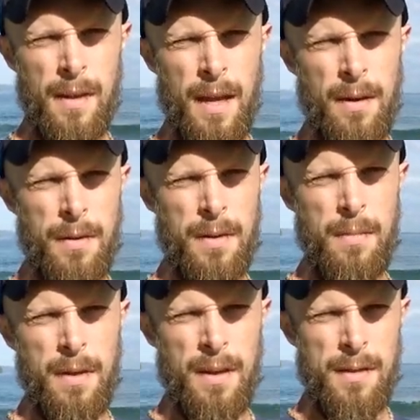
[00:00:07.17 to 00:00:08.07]
and earthen
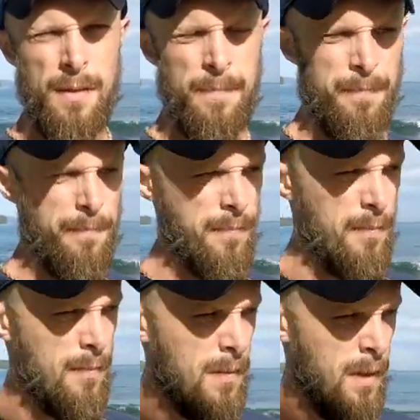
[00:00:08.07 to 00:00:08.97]
buildings.
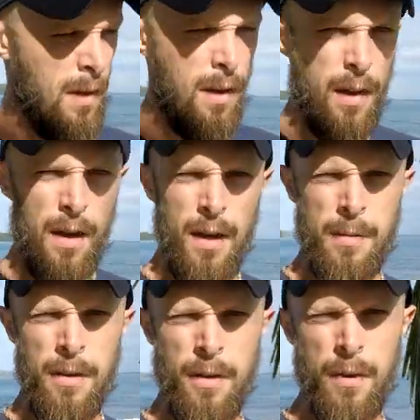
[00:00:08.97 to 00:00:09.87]
And I'm
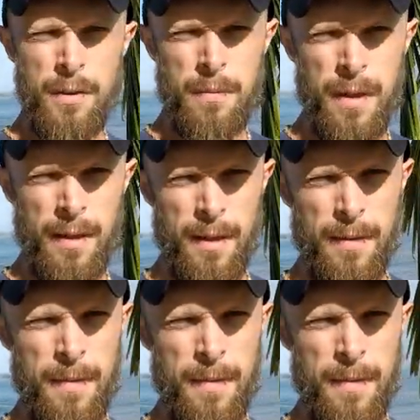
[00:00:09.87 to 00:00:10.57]
here in Costa Rica,